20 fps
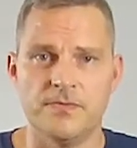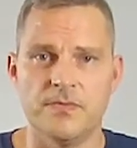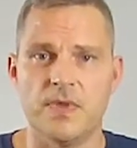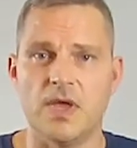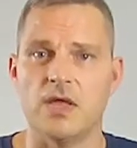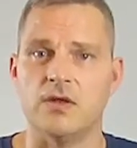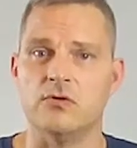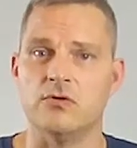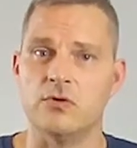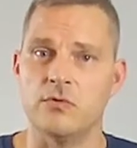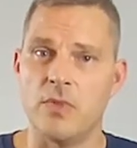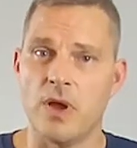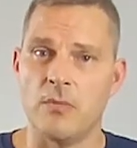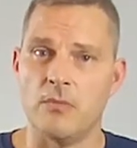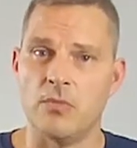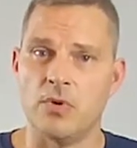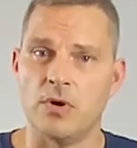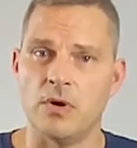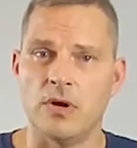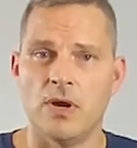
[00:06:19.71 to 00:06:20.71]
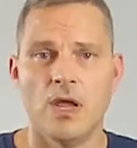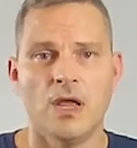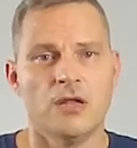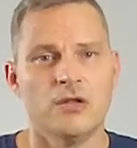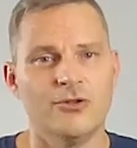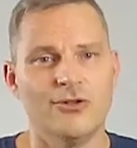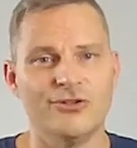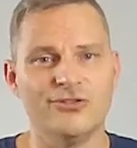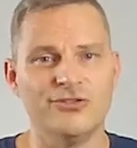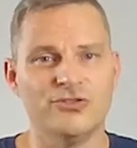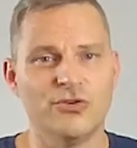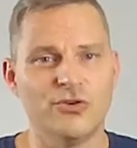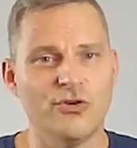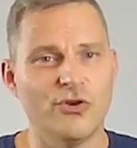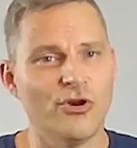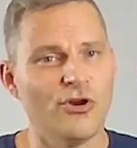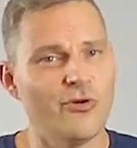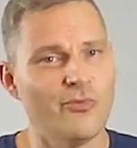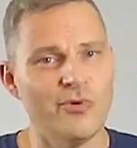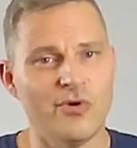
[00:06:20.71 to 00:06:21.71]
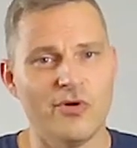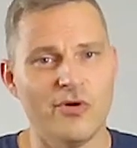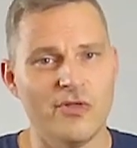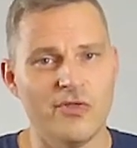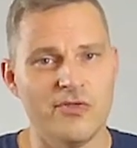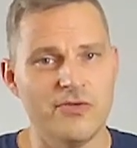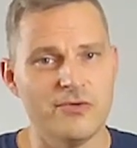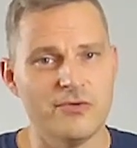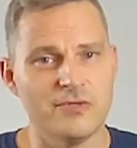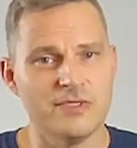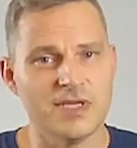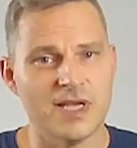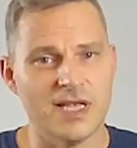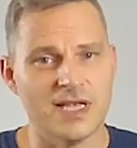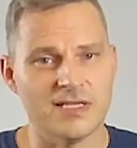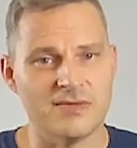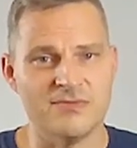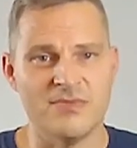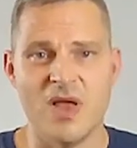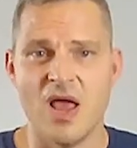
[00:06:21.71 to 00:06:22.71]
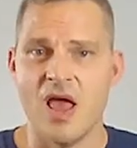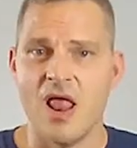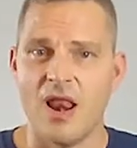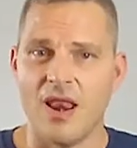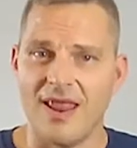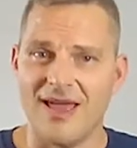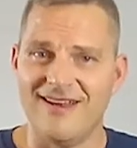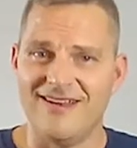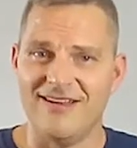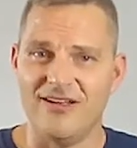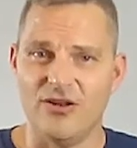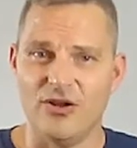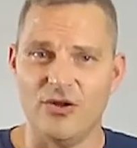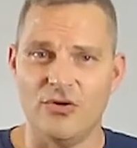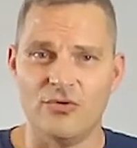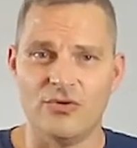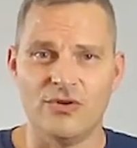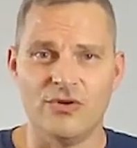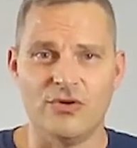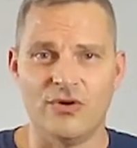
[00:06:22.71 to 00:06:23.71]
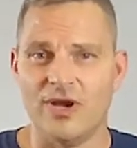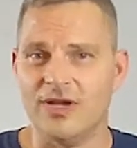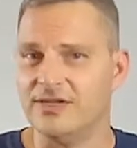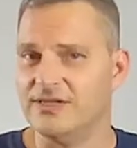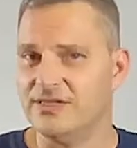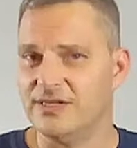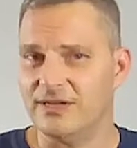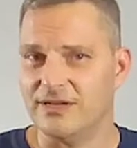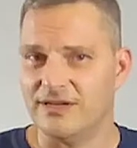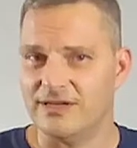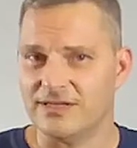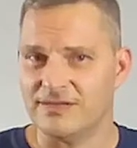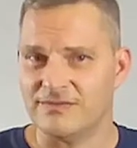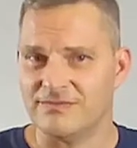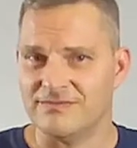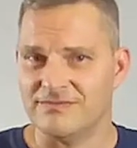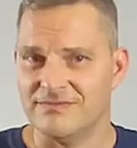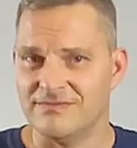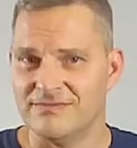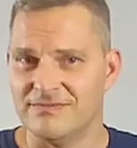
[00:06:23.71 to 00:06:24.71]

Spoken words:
And remember, not to curb your enthusiasm, let alone your idealism,